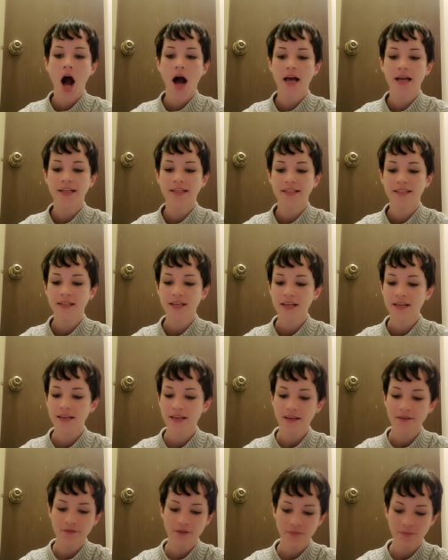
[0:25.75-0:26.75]
It's like
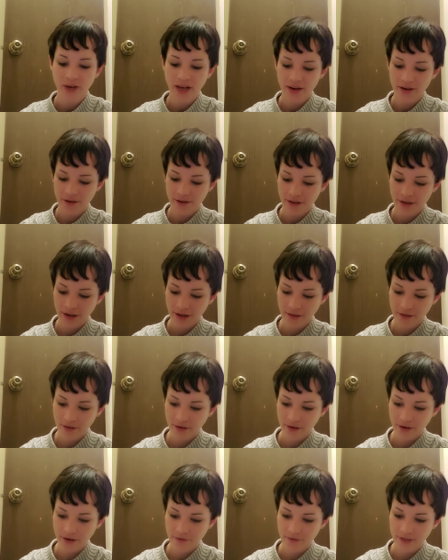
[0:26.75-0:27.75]
even better than I
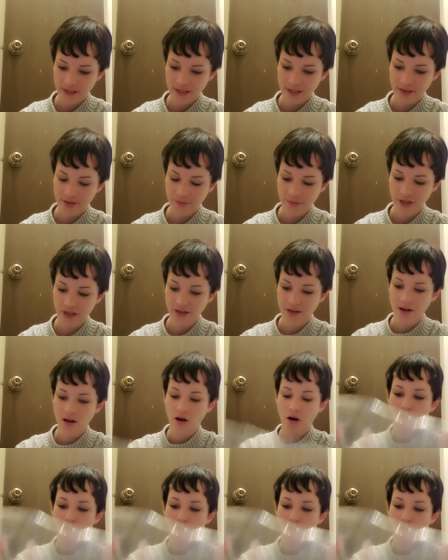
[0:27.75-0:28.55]
thought it was gonna be